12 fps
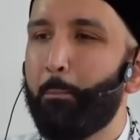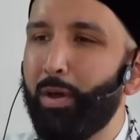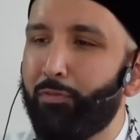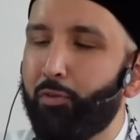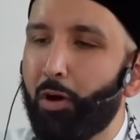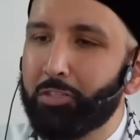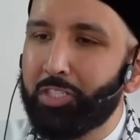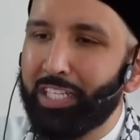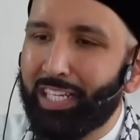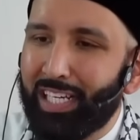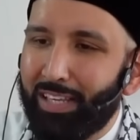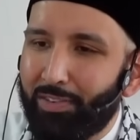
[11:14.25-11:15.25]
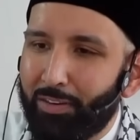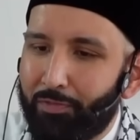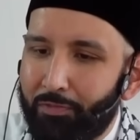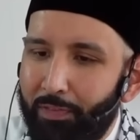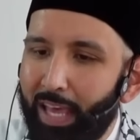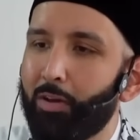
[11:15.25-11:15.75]
before she could even
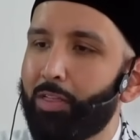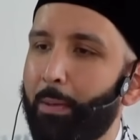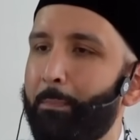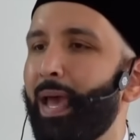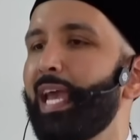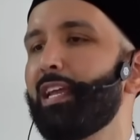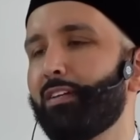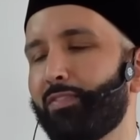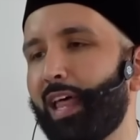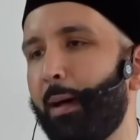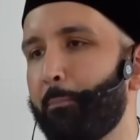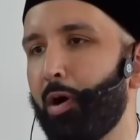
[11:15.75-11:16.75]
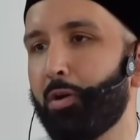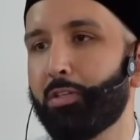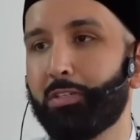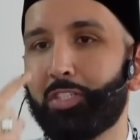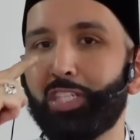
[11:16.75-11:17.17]
feel the pain of that boulder,